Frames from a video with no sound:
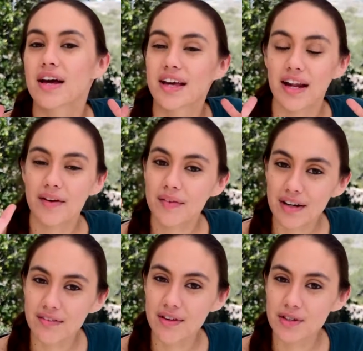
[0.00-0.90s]
getting rid
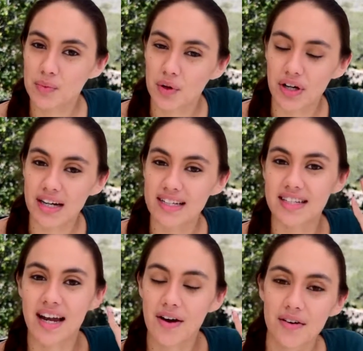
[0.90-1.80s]
of those worries,
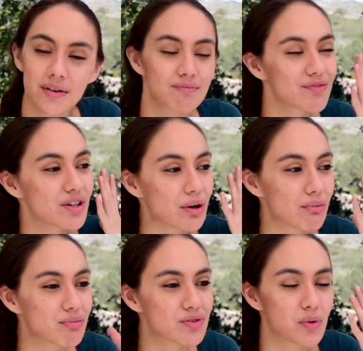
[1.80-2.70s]
and how
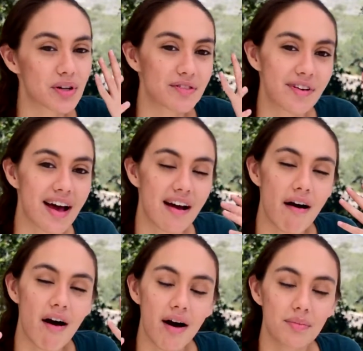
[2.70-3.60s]
to, sort of
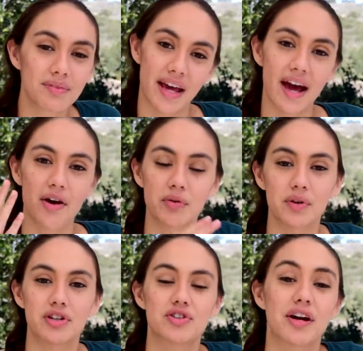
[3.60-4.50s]
calm down when
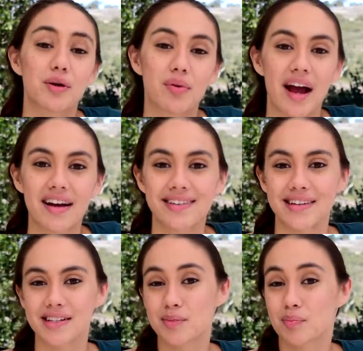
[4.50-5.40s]
you're trying to
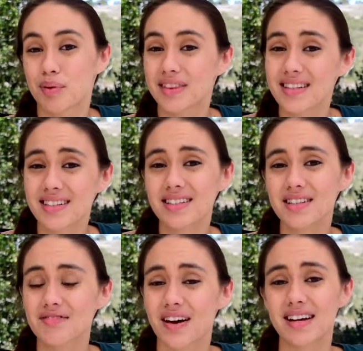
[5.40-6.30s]
practice. But this is
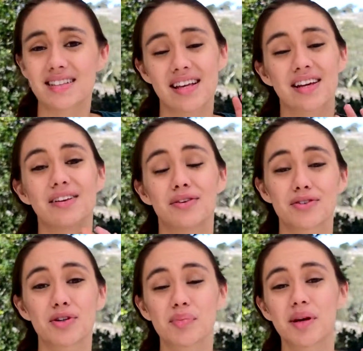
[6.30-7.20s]
advice that can
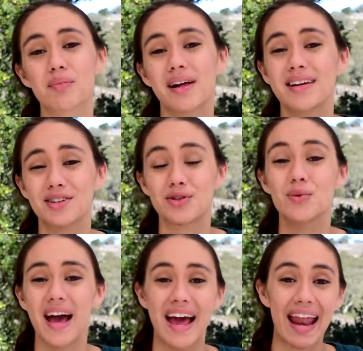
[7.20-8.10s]
also be applied
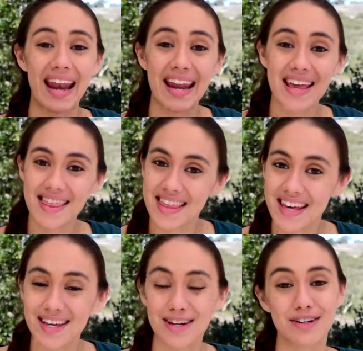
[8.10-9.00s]
to
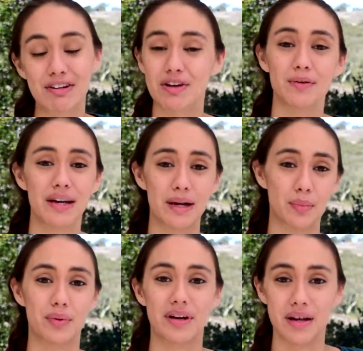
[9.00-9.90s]
anything you're doing,
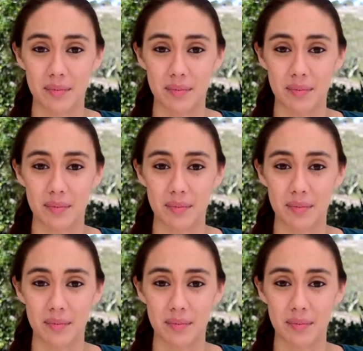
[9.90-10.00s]
pretty